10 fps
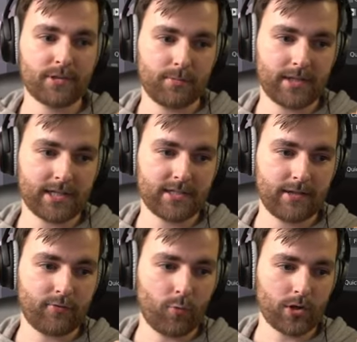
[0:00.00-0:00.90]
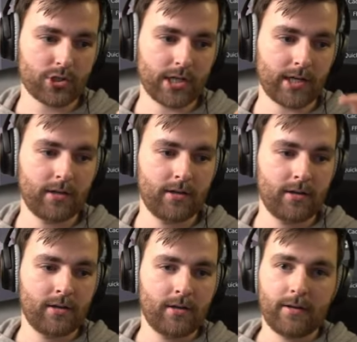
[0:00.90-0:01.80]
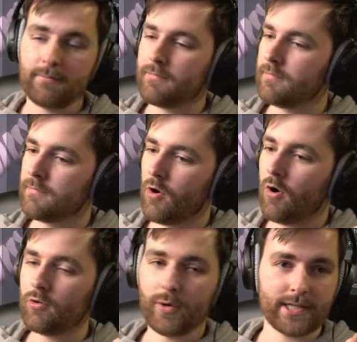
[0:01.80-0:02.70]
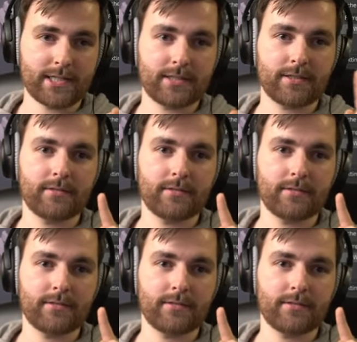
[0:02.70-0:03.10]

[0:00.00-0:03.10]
me this if you're watching, always